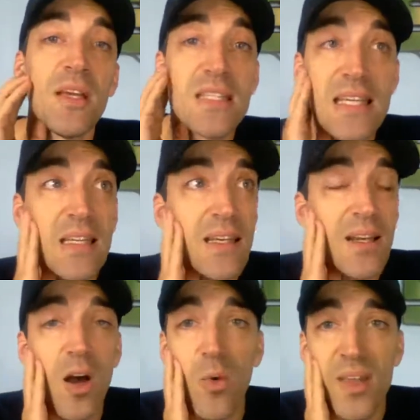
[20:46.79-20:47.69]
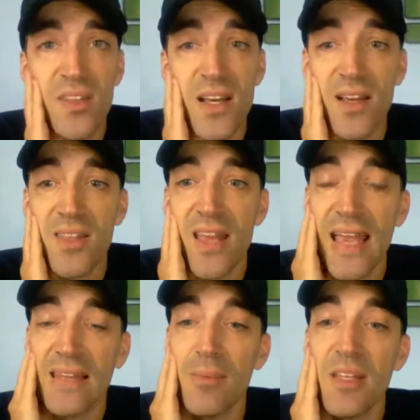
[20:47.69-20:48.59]
Dean, it always does.
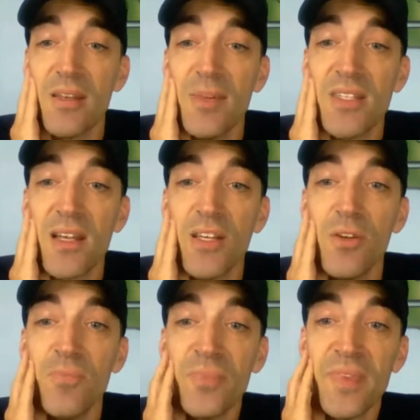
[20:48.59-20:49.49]
And let me tell you,